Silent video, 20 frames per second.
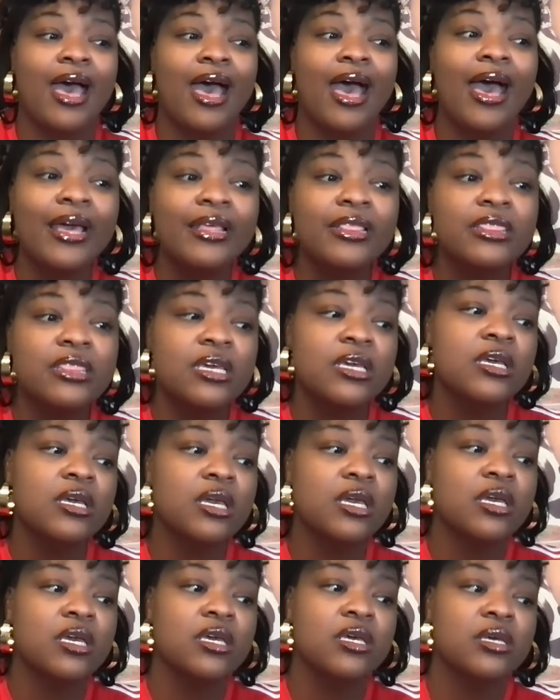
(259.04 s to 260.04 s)
I think
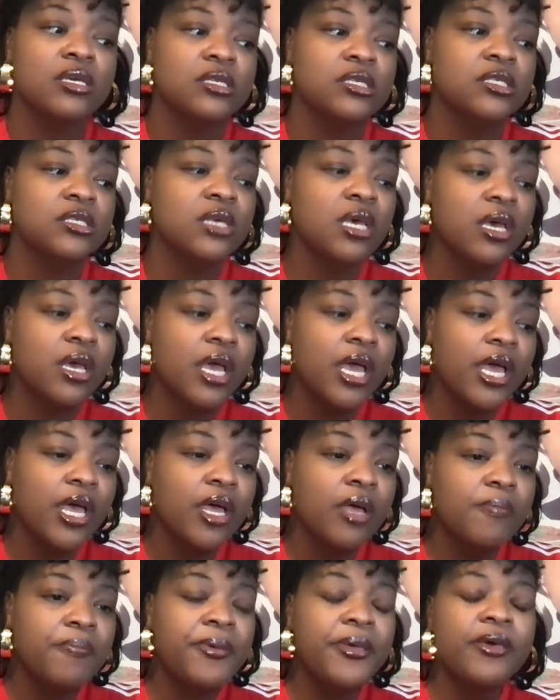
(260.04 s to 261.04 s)
is
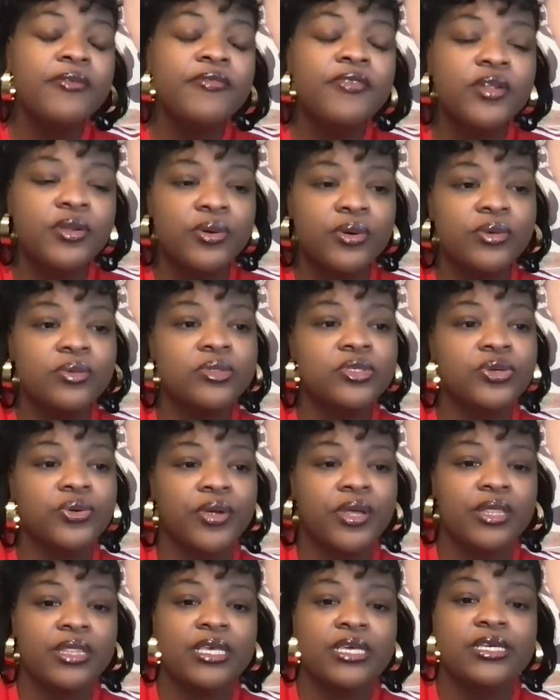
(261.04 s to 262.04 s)
pivotal
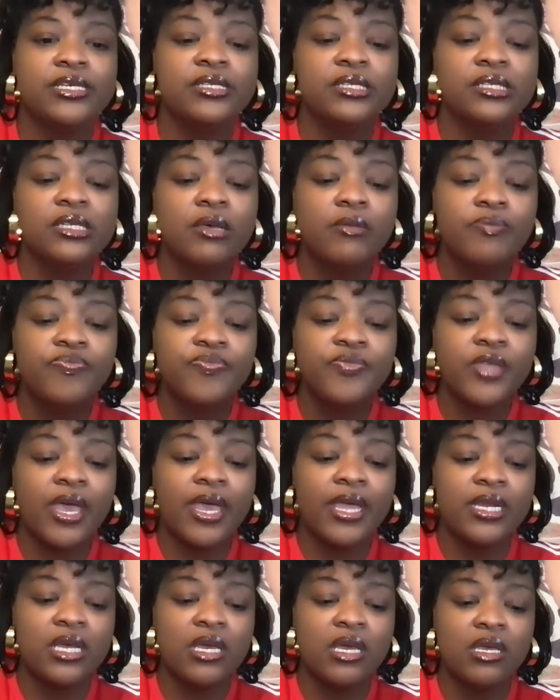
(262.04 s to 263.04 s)
during this,
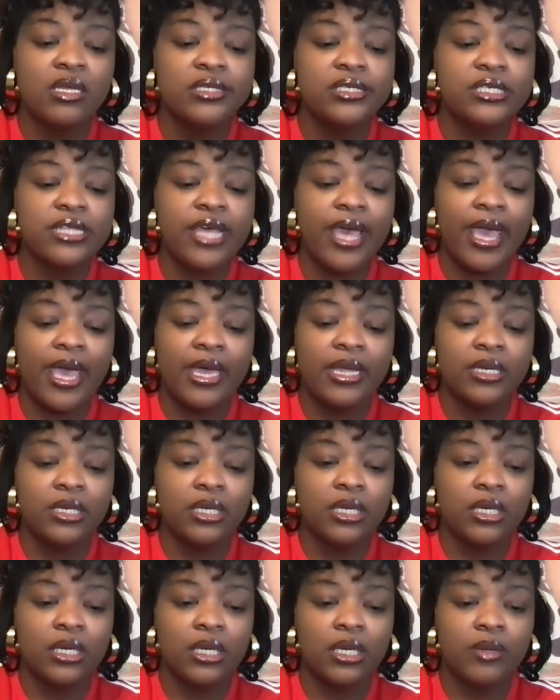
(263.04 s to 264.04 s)
and it's that
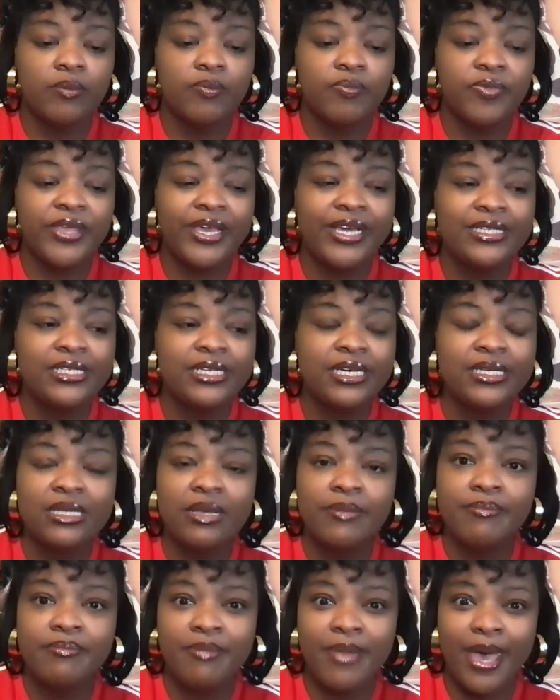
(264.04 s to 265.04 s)
it
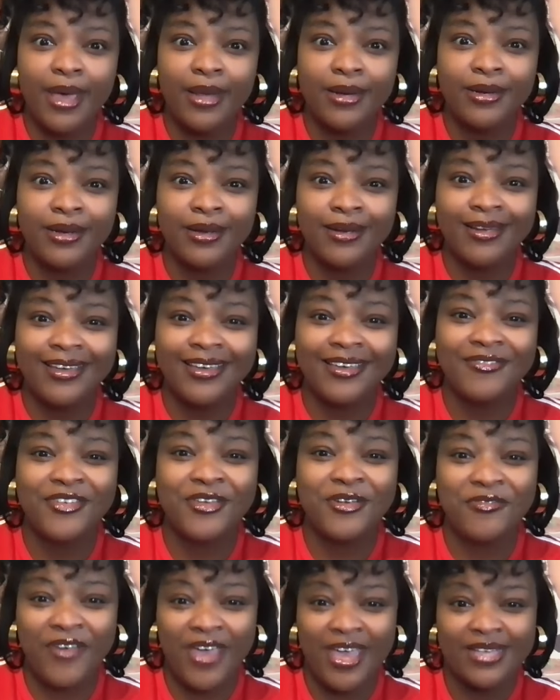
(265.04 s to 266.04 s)
doesn't matter if
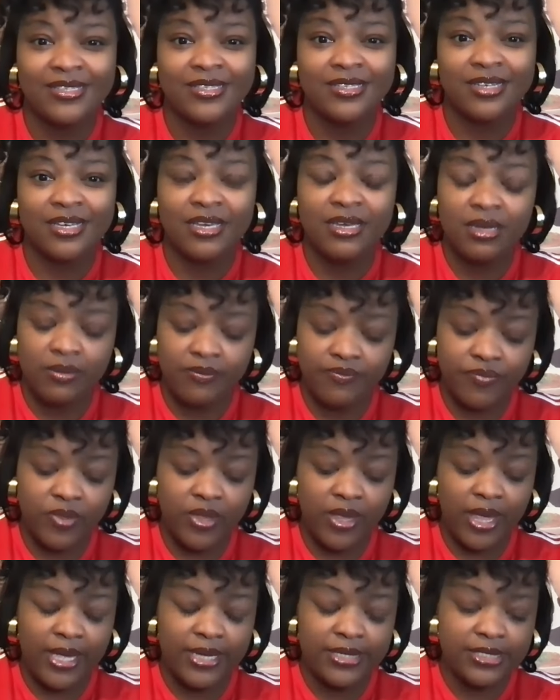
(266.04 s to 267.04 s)
you're fasting.
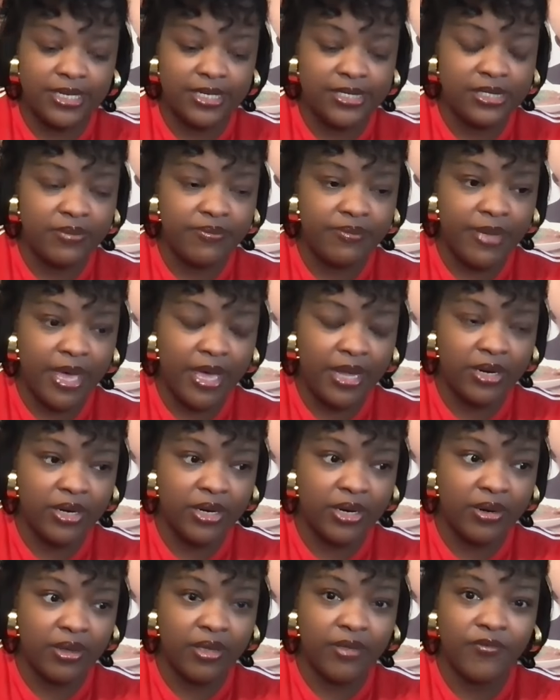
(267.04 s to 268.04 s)
It doesn't
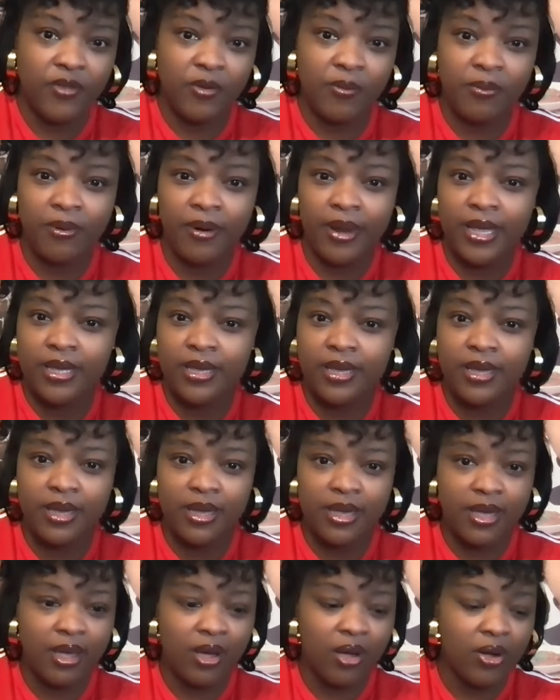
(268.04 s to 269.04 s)
matter if you're
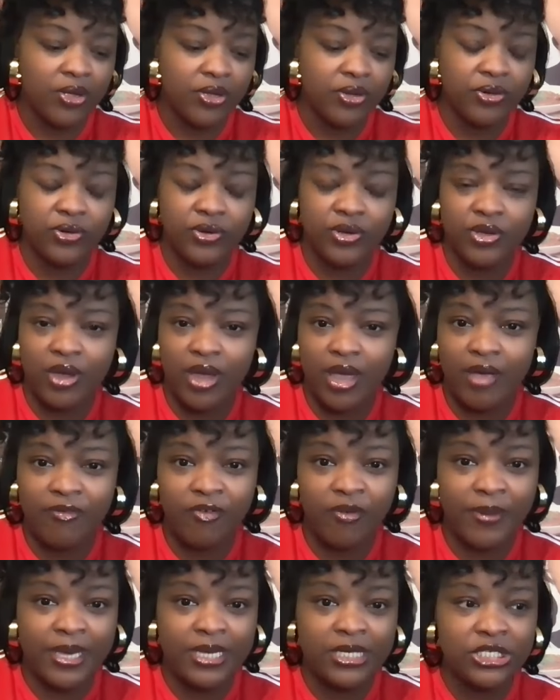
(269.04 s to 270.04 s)
praying, you're doing your
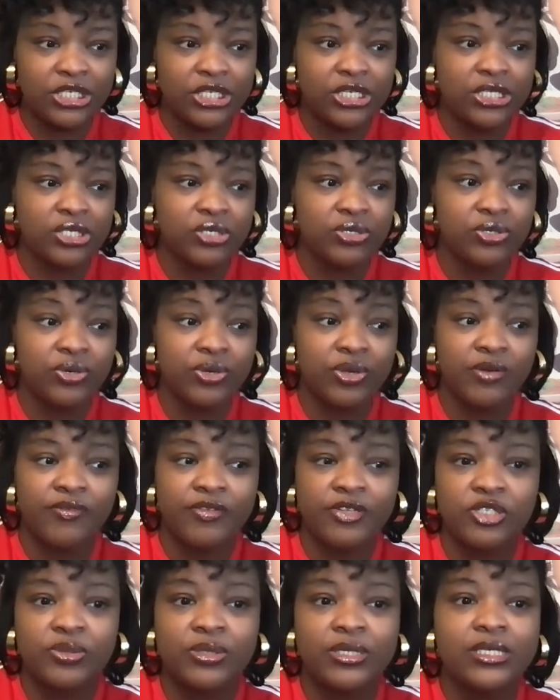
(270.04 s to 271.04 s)
affirmations, you're doing your
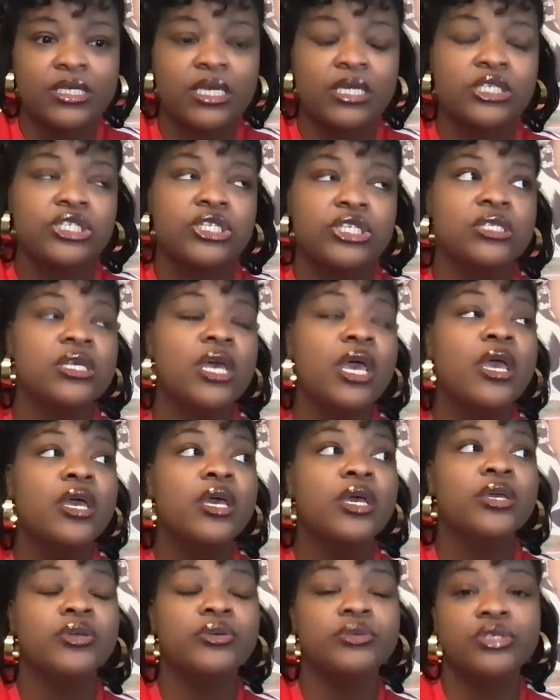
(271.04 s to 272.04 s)
visualizations,
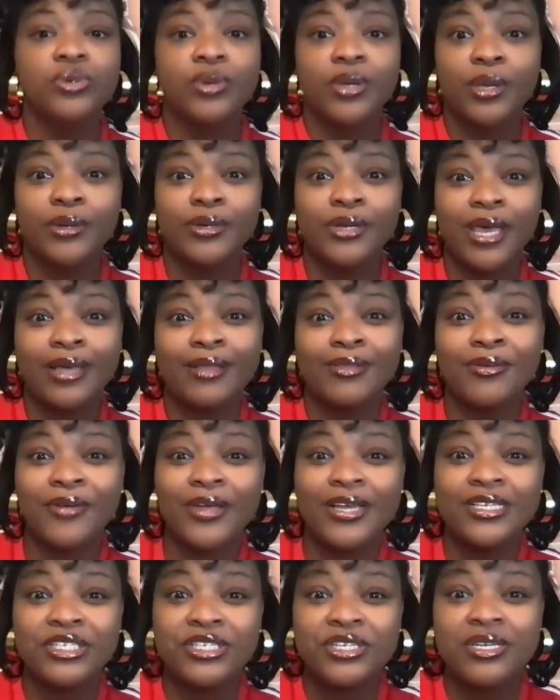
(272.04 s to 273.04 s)
you're doing your
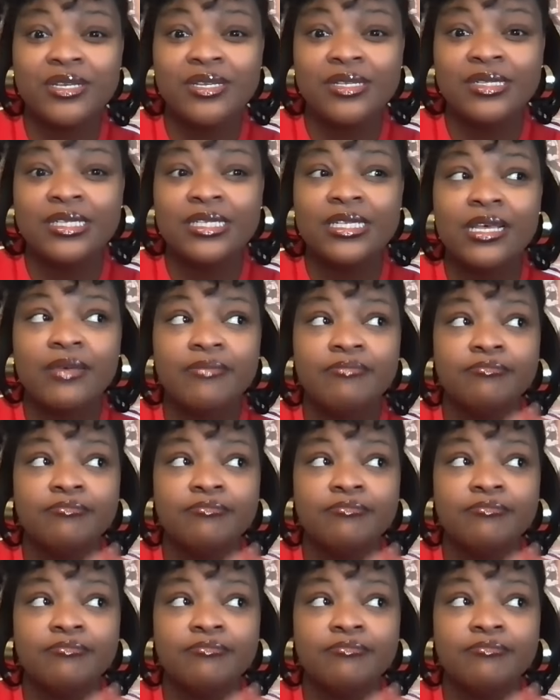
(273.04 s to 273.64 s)
declarations.